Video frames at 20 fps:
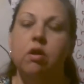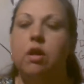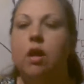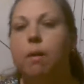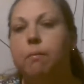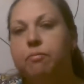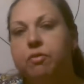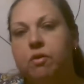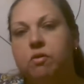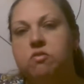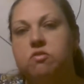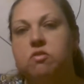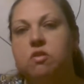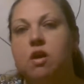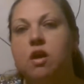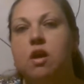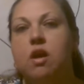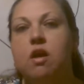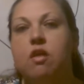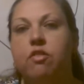Yep,
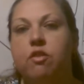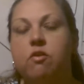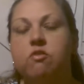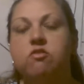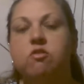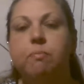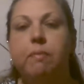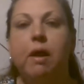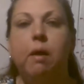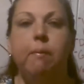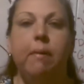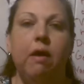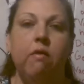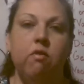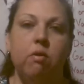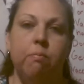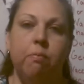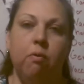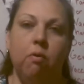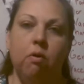there's the
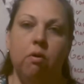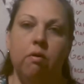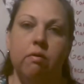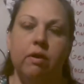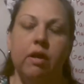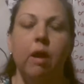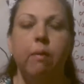Belmont Report.